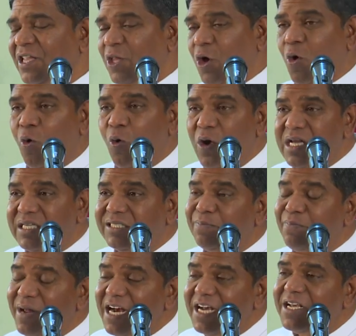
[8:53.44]
The Holy
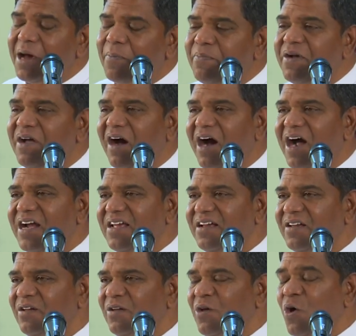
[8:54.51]
Spirit of God,
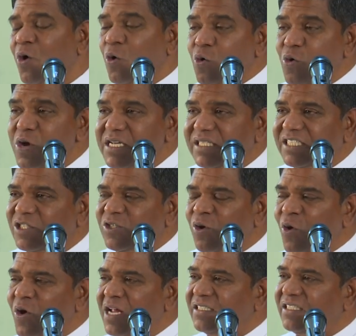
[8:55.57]
who is
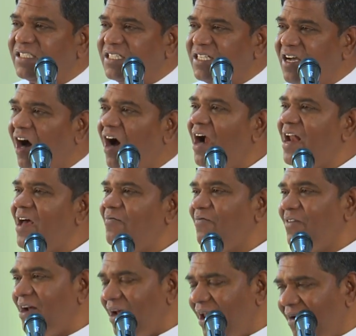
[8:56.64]
known as God of
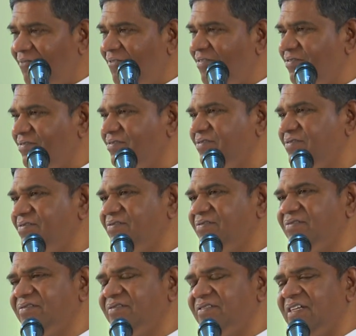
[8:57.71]
love,
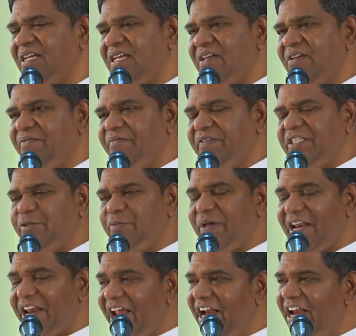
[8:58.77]
which
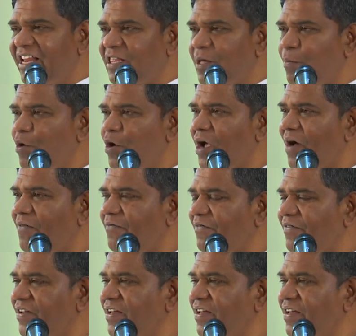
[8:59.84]
we read in the book of